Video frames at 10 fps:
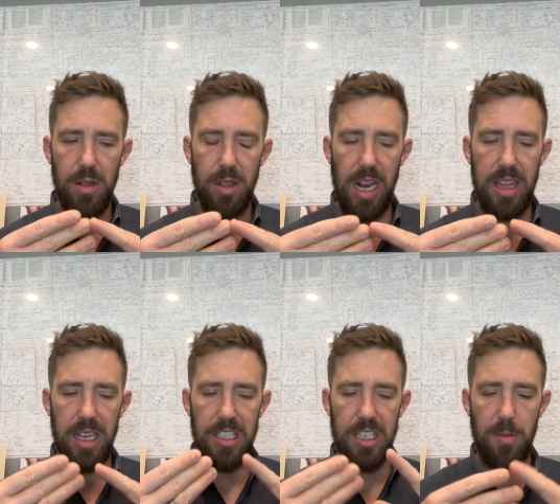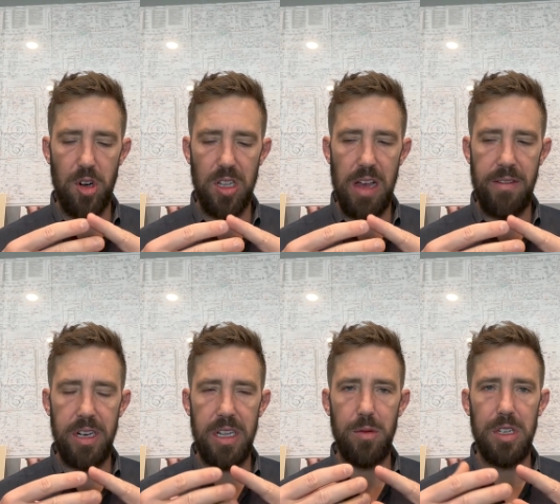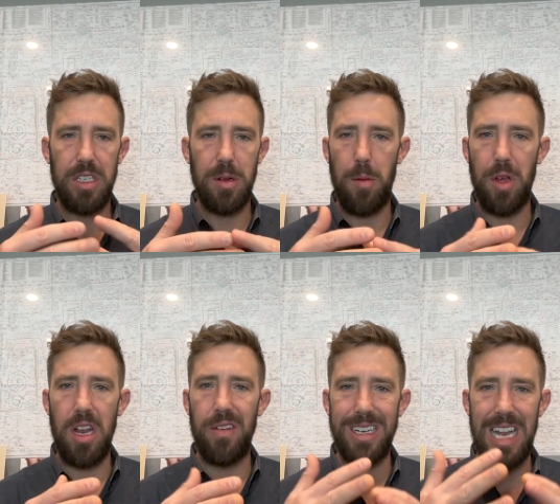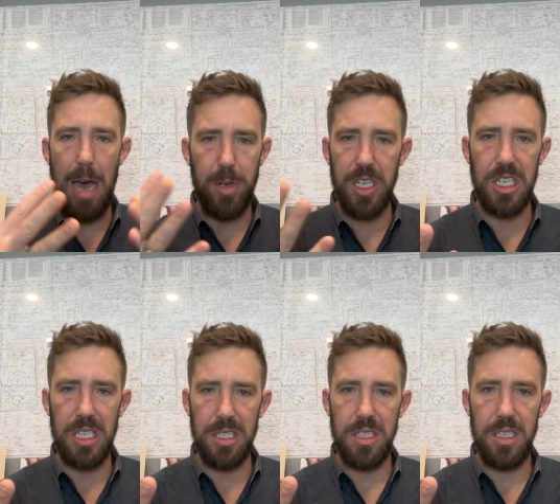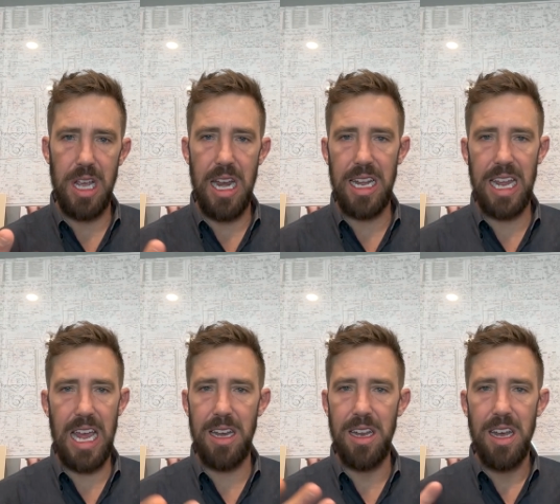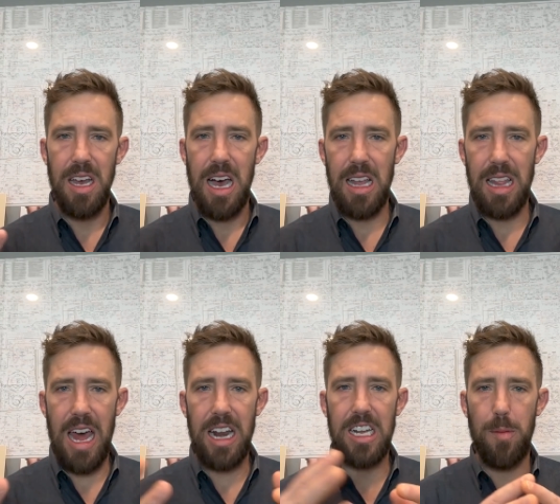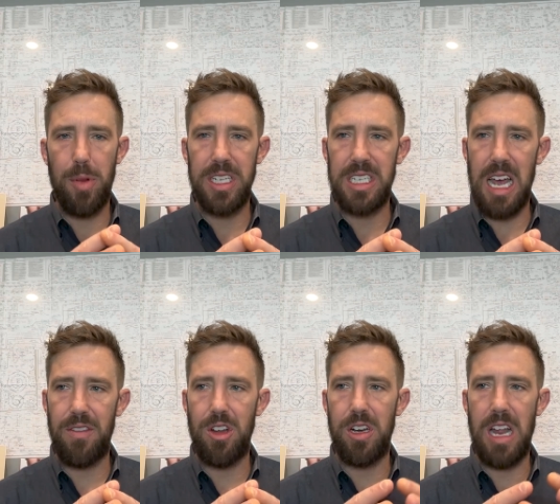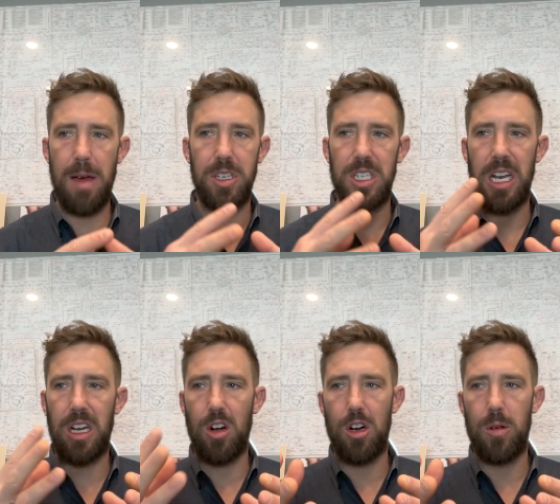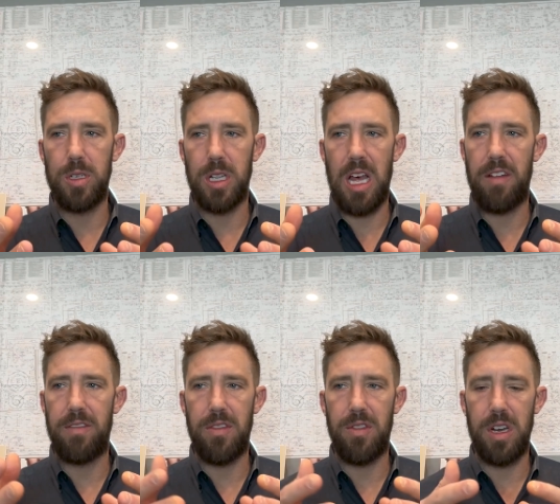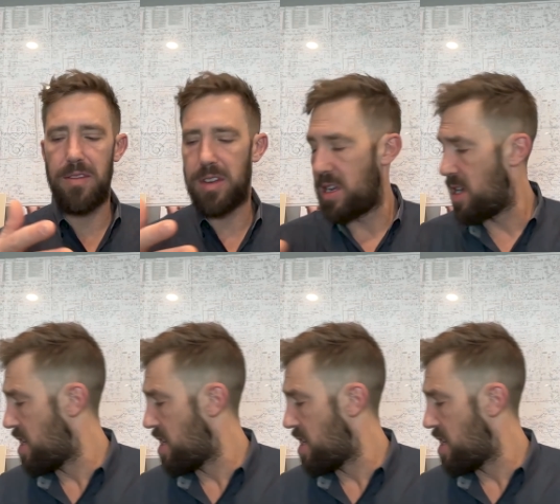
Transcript: that I think is number 11 is a blend of adaptogens. And again, mm. a lot of companies have their adaptogenic herbs, a lot of different, even